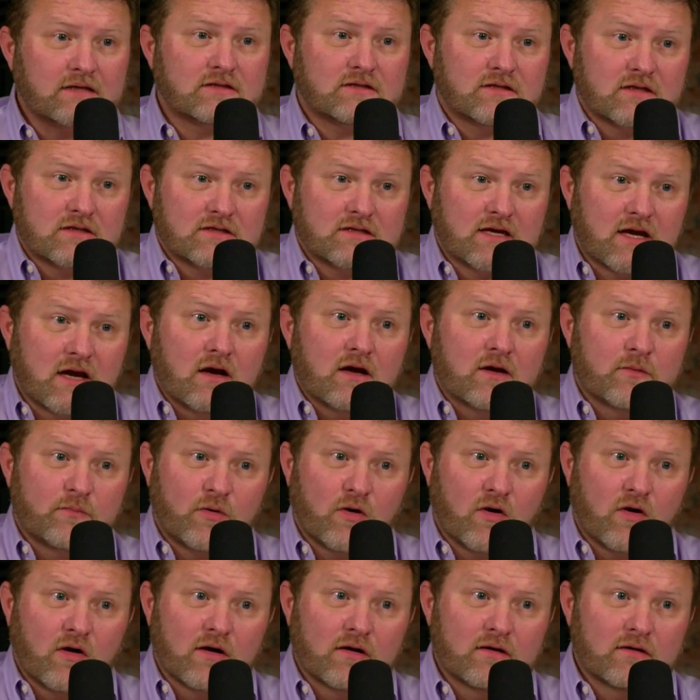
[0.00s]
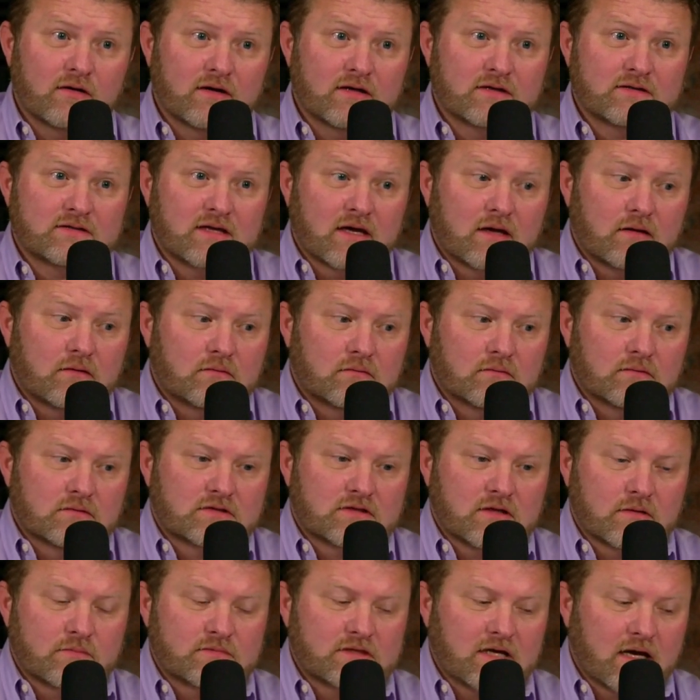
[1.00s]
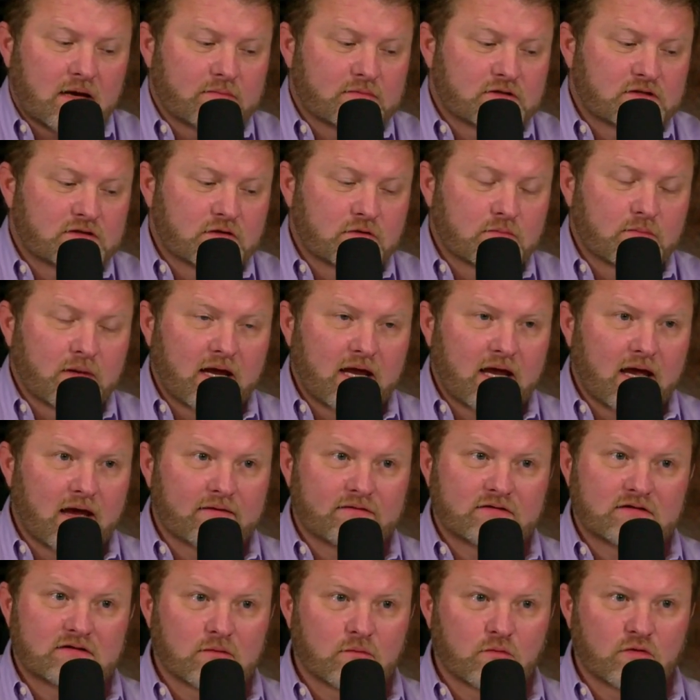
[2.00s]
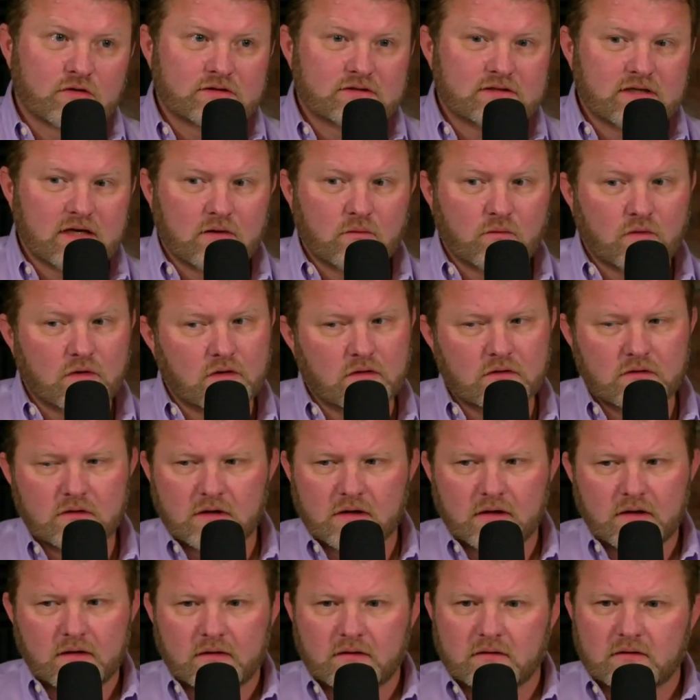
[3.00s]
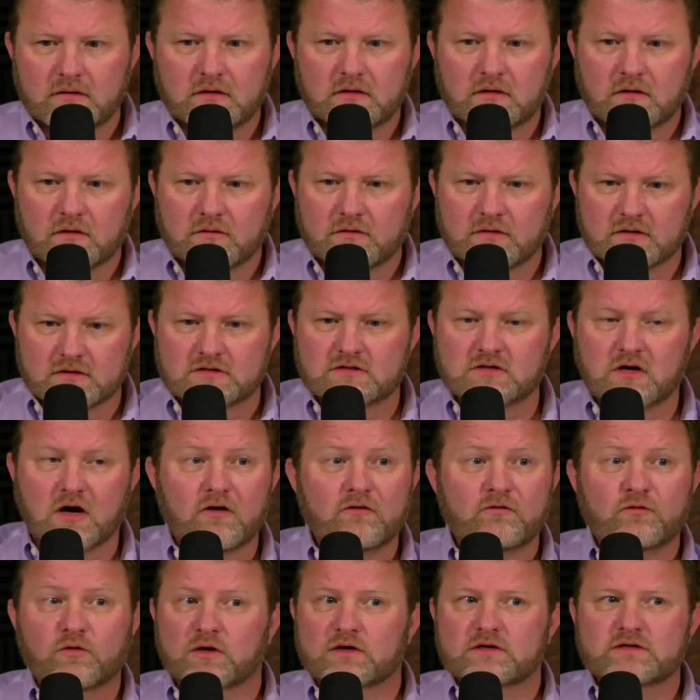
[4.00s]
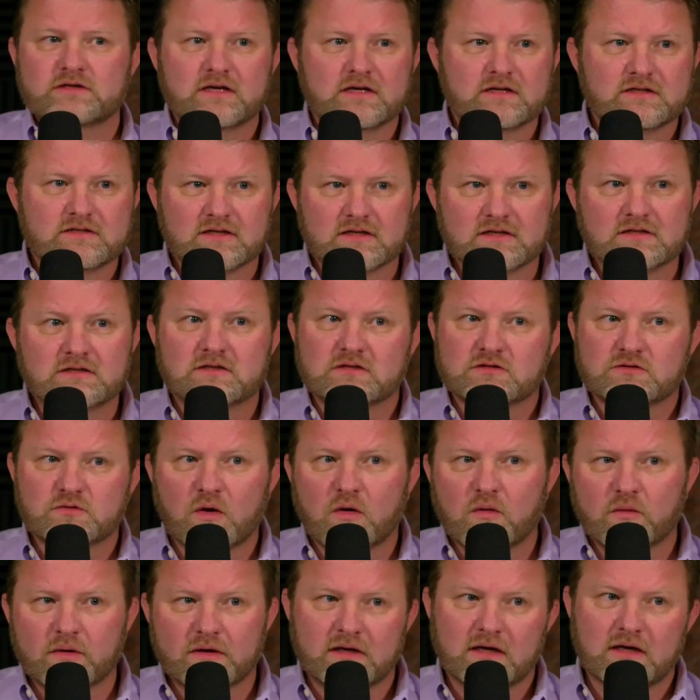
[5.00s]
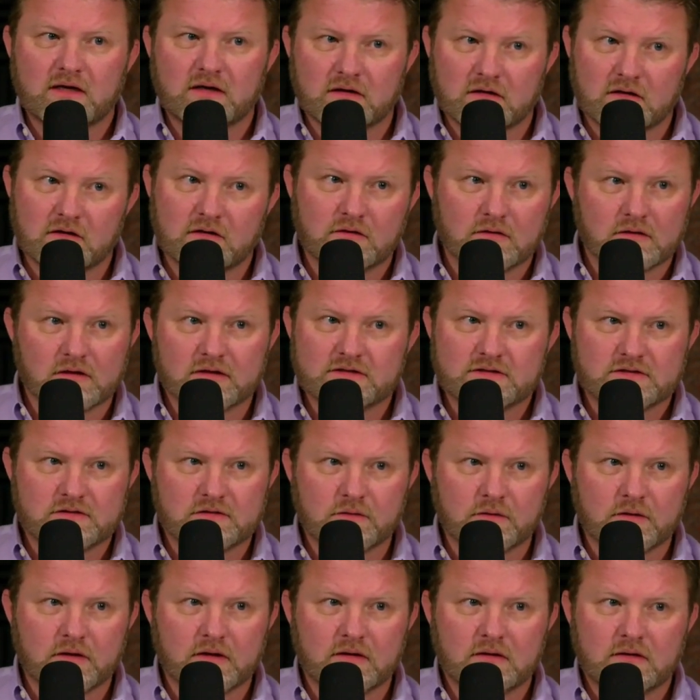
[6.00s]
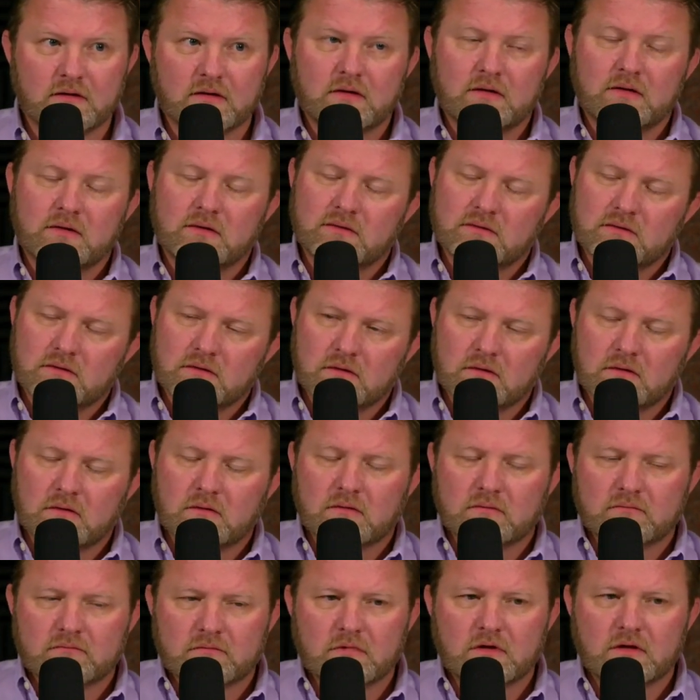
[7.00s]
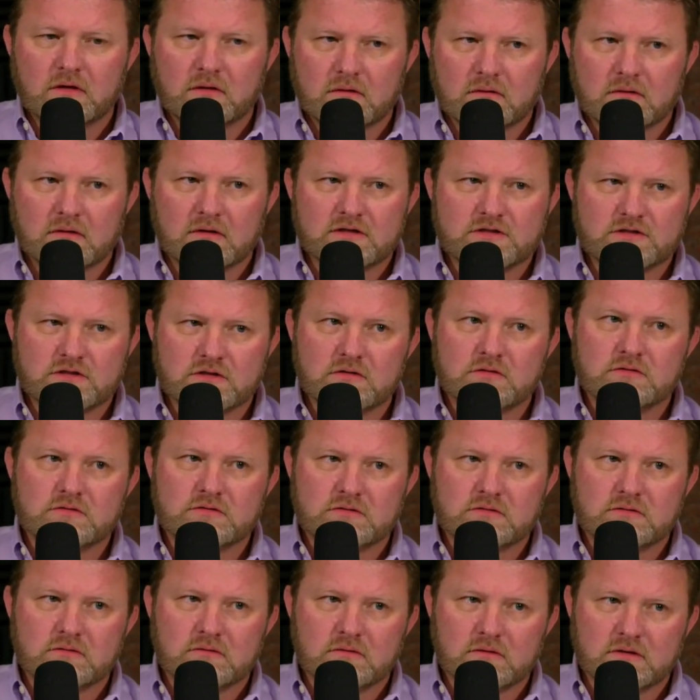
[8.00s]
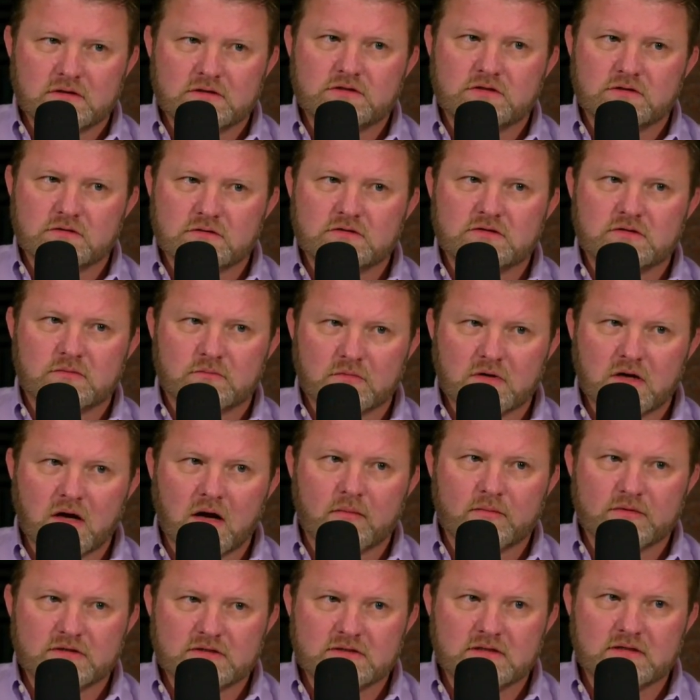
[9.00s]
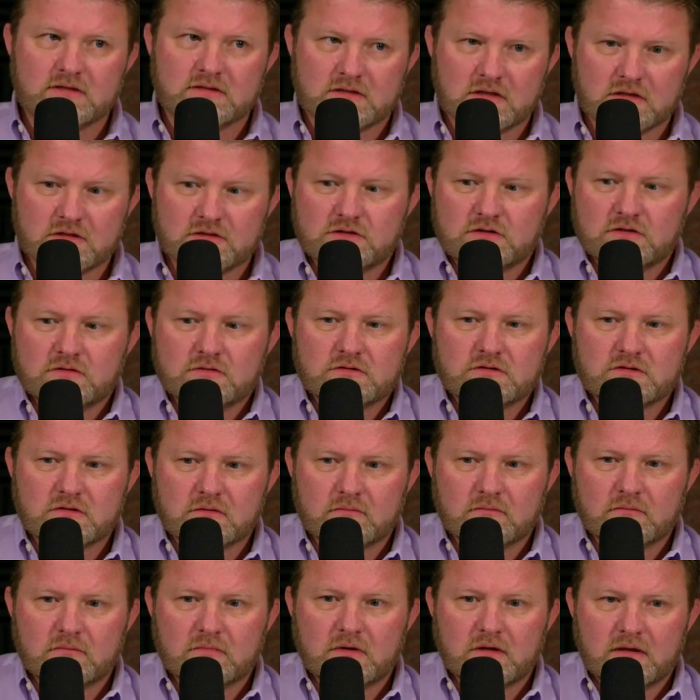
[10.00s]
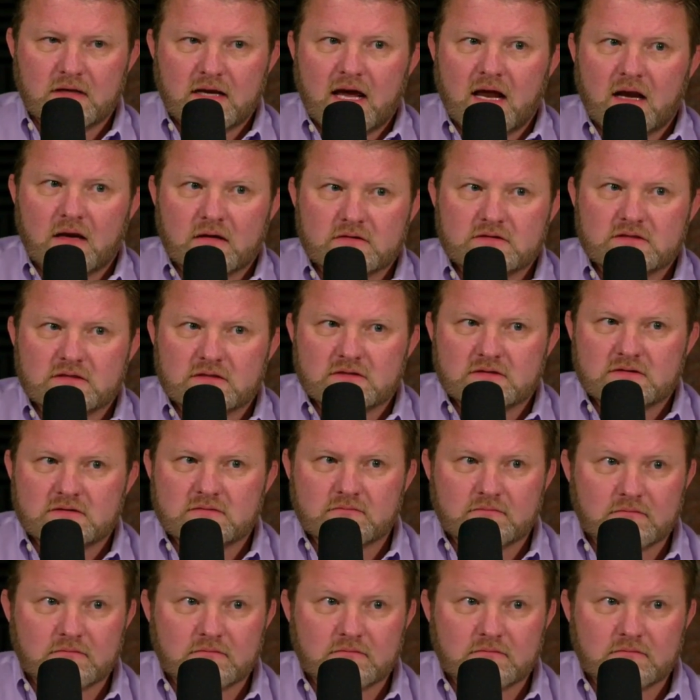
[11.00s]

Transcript: the scary part, is that sometimes you may have someone saying, well, the software says this is what we need to do. Let's do it. Let's use some common sense. Let's use some analysis.